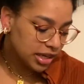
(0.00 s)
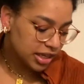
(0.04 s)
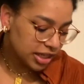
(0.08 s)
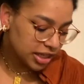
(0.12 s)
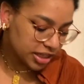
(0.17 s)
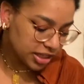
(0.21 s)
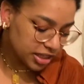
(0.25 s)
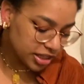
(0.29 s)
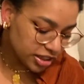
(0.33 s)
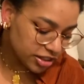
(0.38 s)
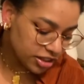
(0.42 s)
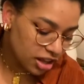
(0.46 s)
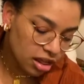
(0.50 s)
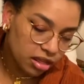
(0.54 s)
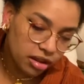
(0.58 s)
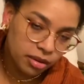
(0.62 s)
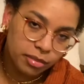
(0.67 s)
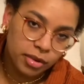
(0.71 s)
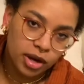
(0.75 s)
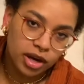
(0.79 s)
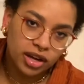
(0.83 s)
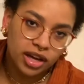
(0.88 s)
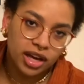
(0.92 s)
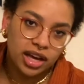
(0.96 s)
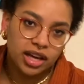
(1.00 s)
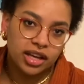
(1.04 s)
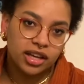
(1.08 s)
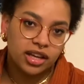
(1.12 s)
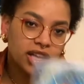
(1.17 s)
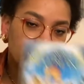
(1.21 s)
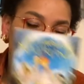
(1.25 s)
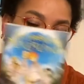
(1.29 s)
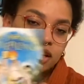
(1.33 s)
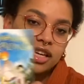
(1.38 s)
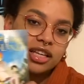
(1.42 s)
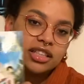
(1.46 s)
Another manga I
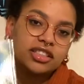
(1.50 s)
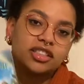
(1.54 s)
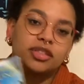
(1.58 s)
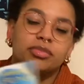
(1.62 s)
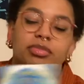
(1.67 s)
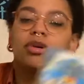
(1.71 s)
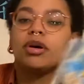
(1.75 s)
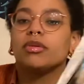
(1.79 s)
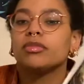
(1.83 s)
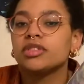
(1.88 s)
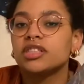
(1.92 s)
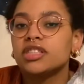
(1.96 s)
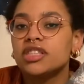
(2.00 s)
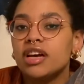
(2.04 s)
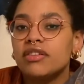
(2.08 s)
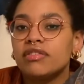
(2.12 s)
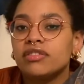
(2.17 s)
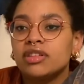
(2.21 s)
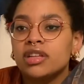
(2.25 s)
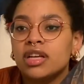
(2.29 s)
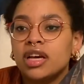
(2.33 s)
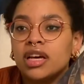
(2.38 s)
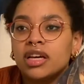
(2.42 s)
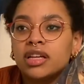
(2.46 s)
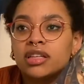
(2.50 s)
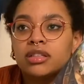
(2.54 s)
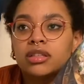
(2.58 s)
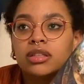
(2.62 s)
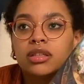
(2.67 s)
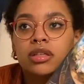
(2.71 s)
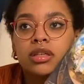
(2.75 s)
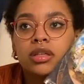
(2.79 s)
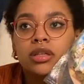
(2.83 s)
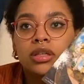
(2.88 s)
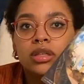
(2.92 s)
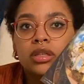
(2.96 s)
got is The Promised Neverland.
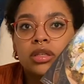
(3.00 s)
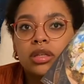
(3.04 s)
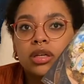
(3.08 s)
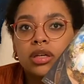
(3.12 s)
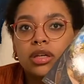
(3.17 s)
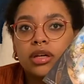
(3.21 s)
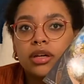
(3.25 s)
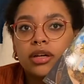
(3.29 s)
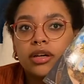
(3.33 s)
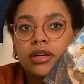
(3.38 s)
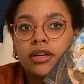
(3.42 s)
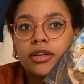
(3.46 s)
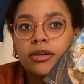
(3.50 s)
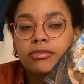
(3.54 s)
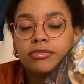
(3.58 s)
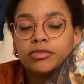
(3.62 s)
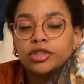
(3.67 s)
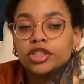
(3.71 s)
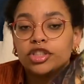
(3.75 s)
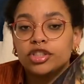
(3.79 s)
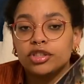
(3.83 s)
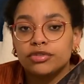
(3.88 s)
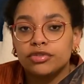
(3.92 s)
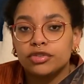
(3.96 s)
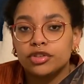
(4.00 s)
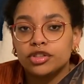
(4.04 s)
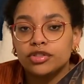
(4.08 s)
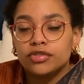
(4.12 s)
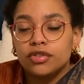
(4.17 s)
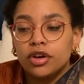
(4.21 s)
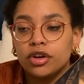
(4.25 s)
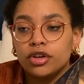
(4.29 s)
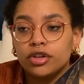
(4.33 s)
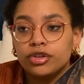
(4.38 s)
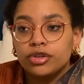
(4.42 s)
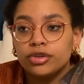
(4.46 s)
Just the first
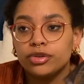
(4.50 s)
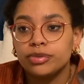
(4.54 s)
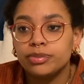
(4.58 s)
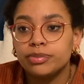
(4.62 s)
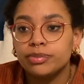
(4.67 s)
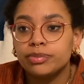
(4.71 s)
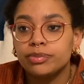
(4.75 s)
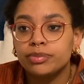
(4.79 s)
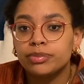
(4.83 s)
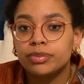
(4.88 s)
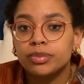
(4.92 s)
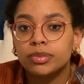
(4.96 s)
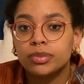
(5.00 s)
volume.